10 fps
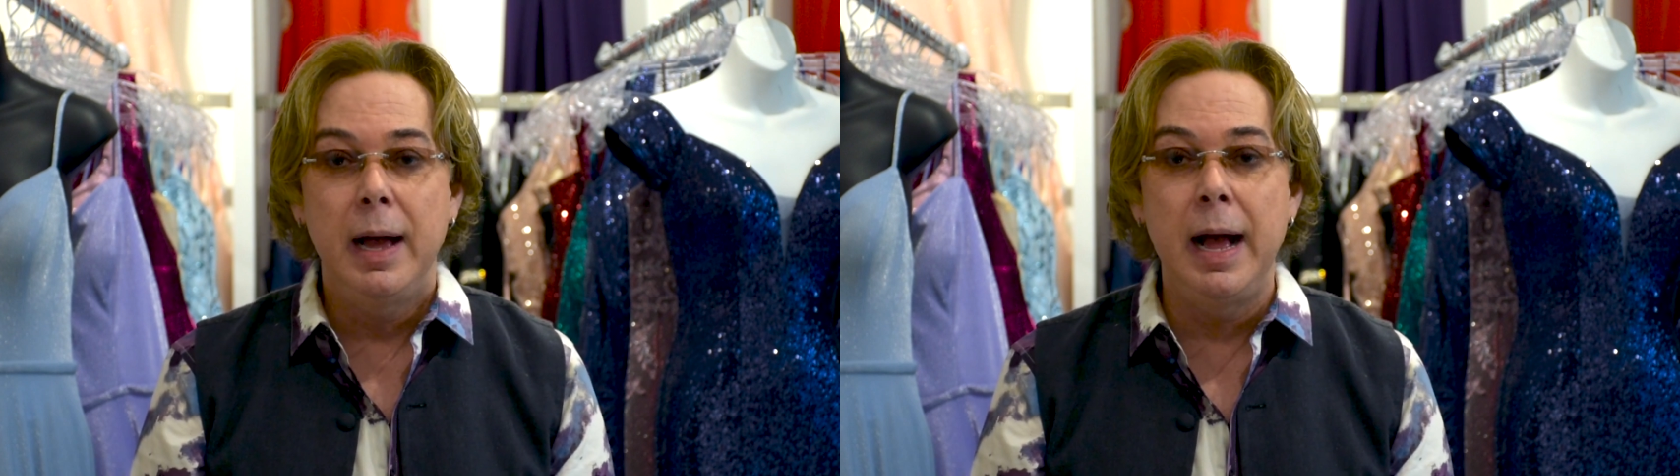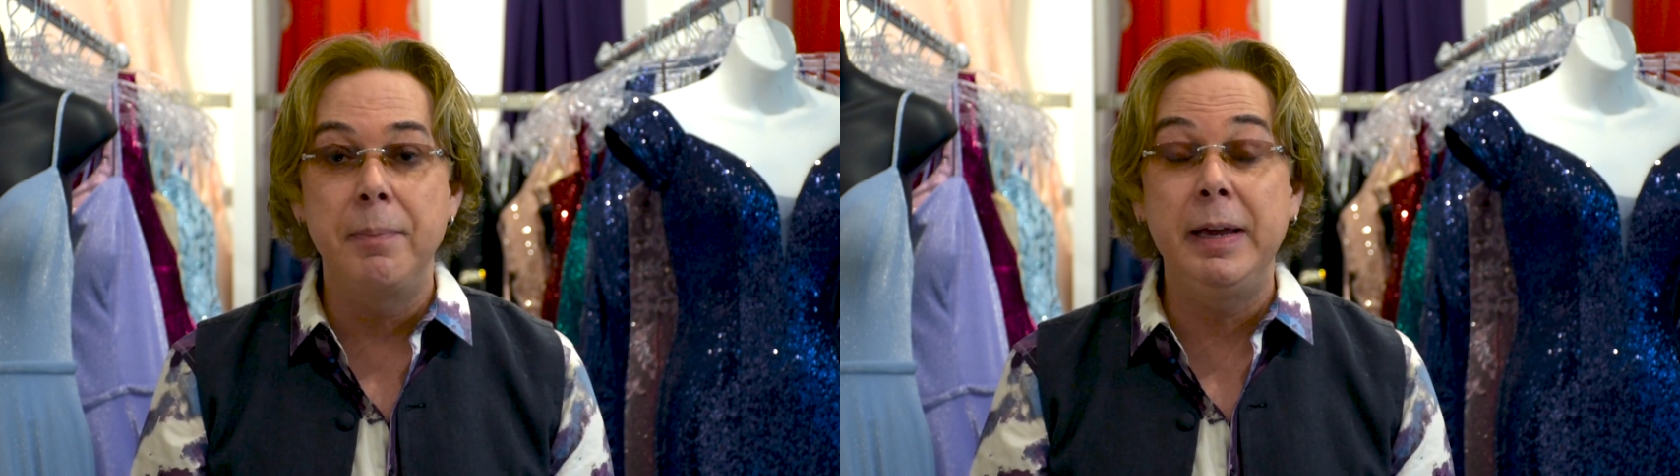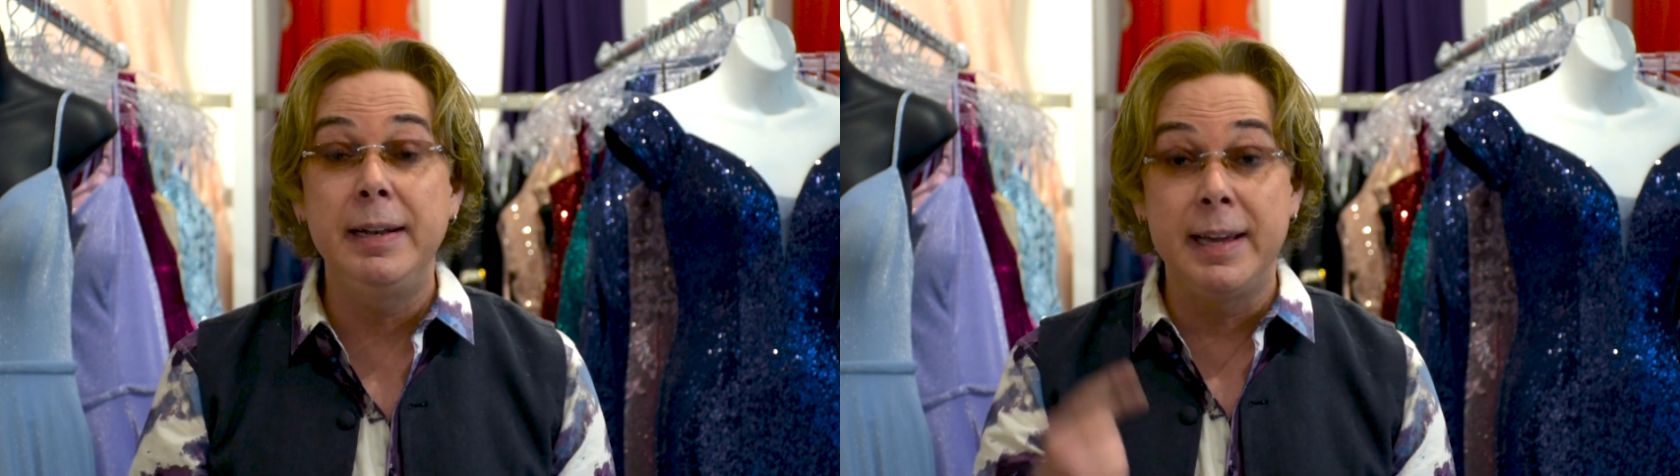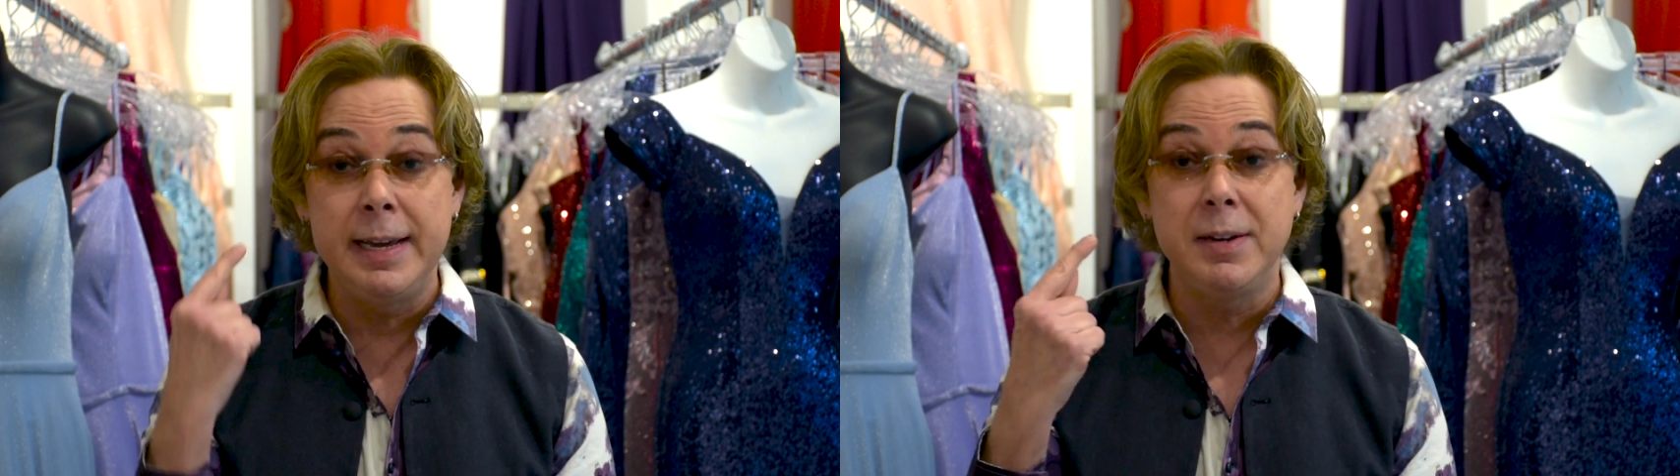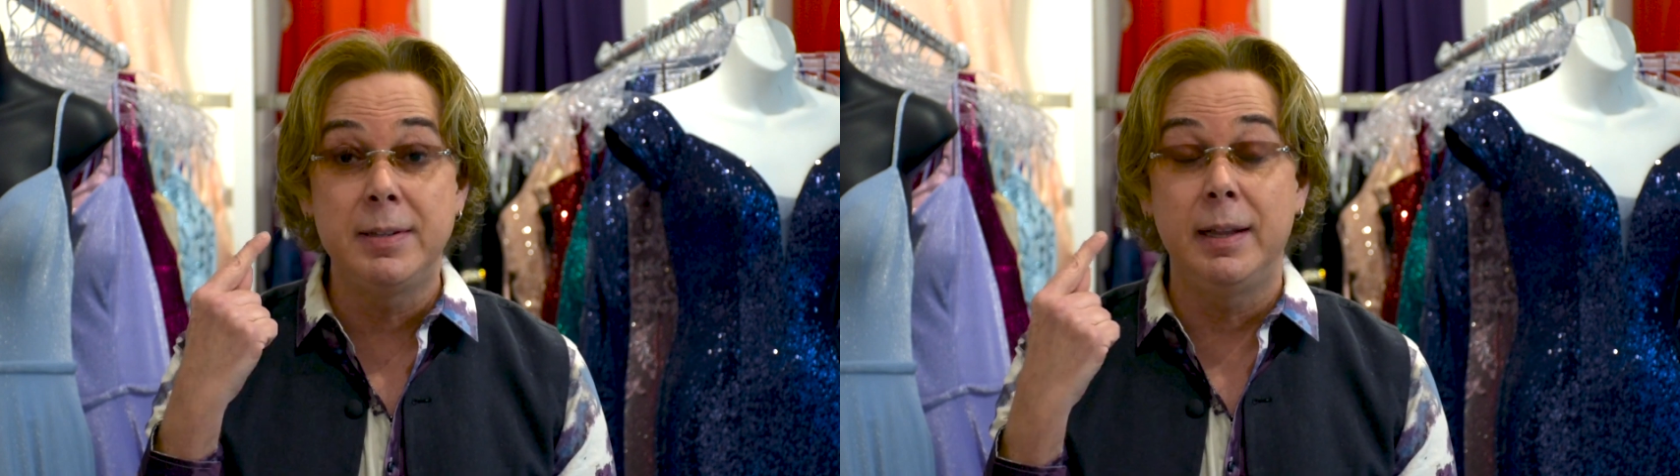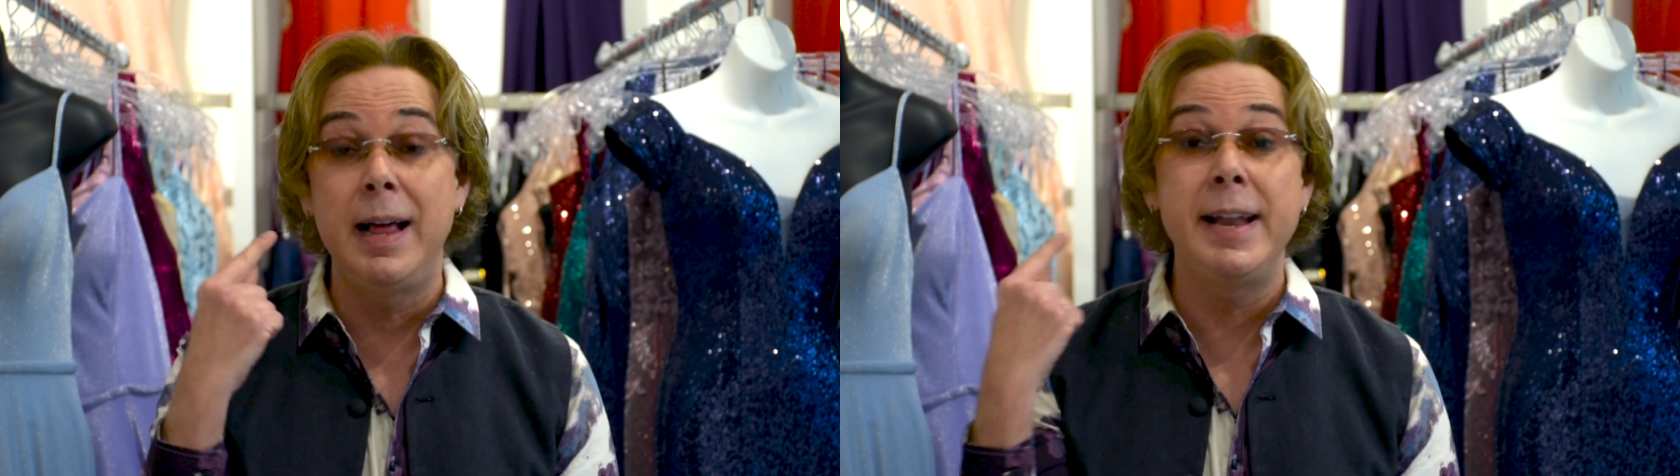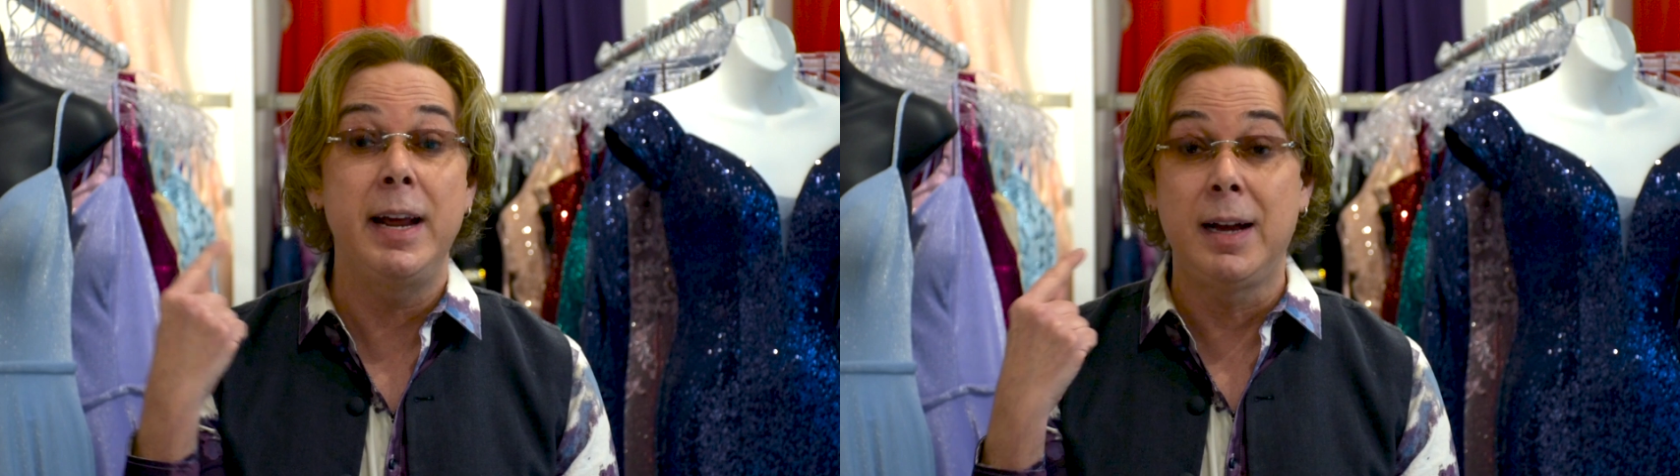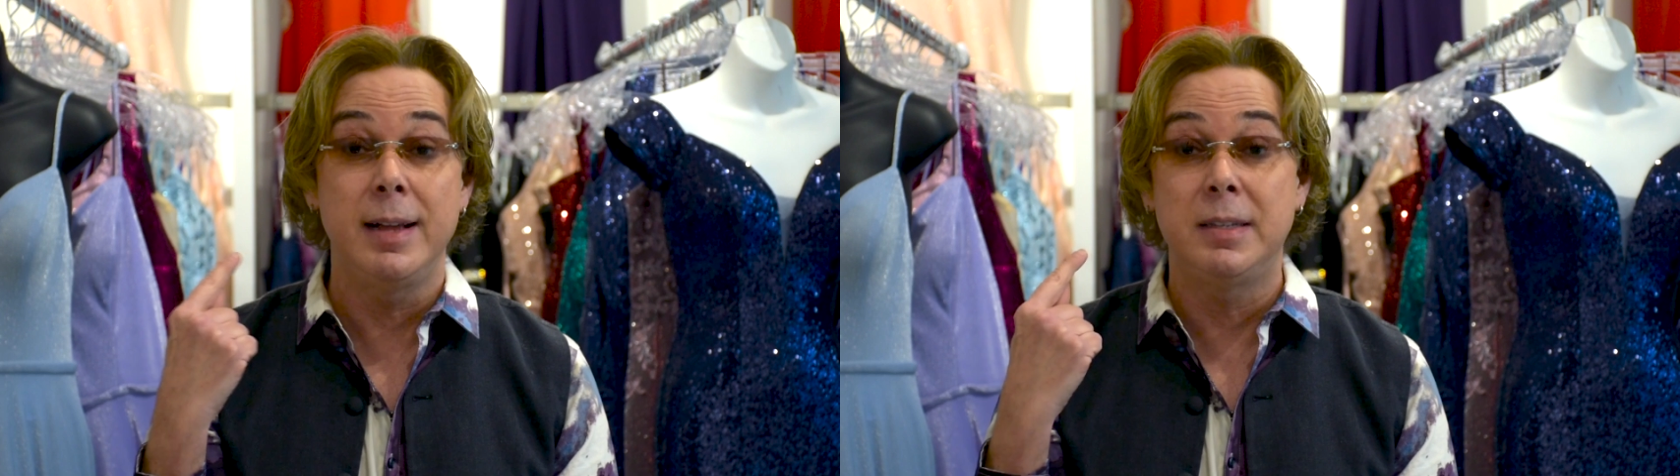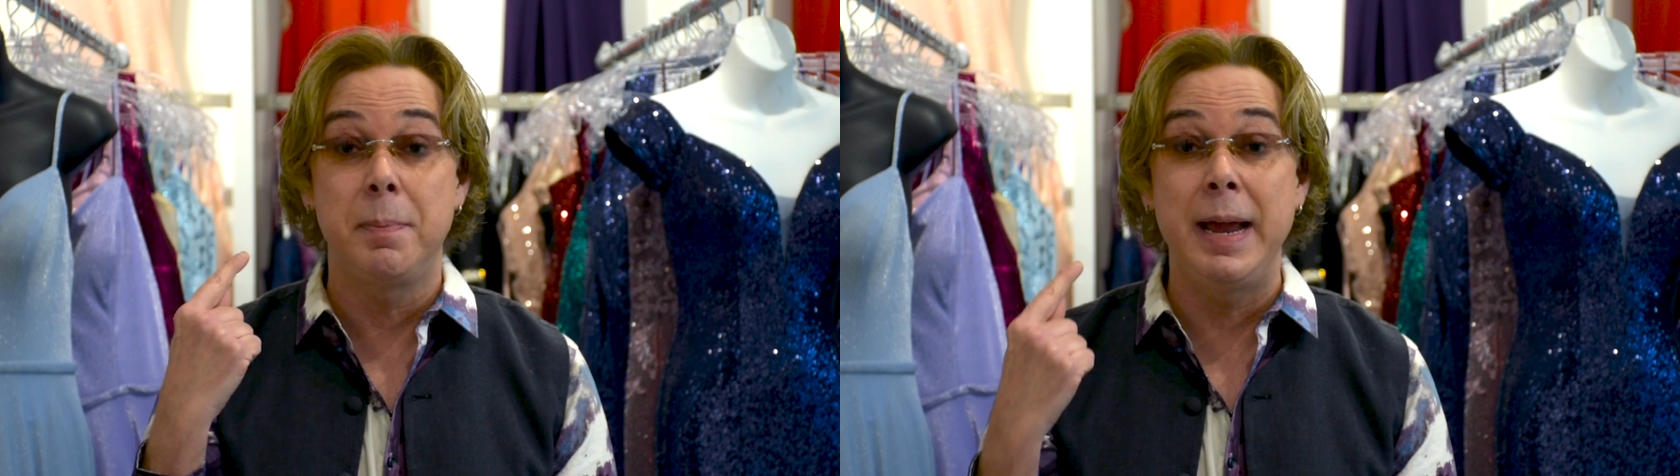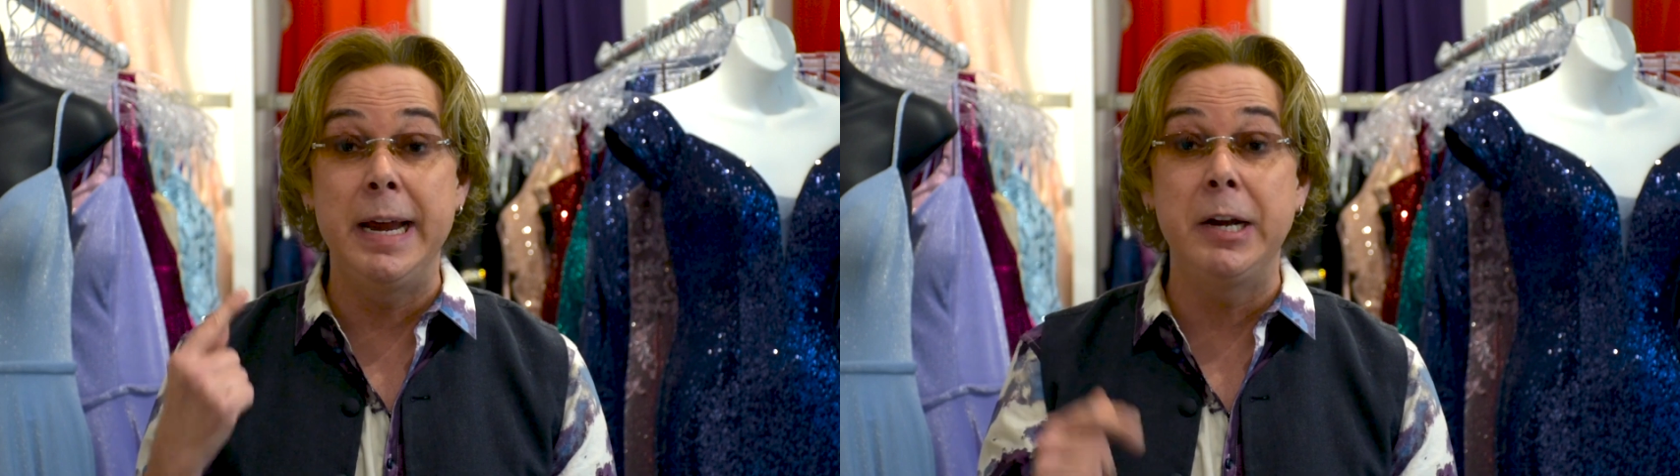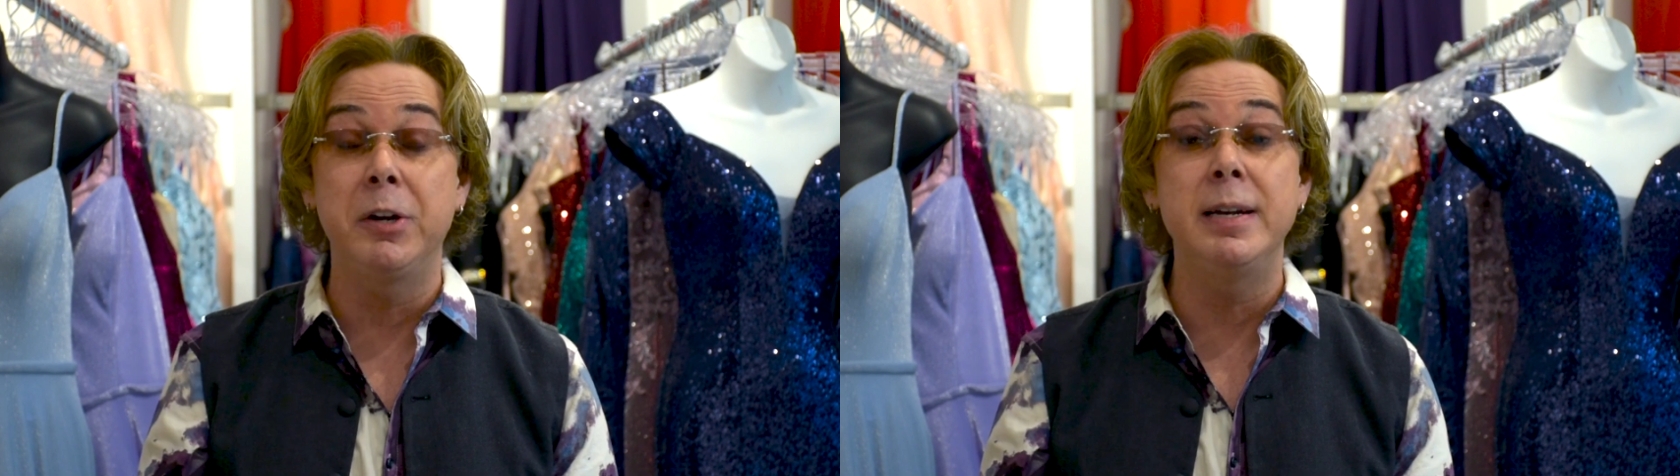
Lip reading: I mean, the hair salon that cuts my hair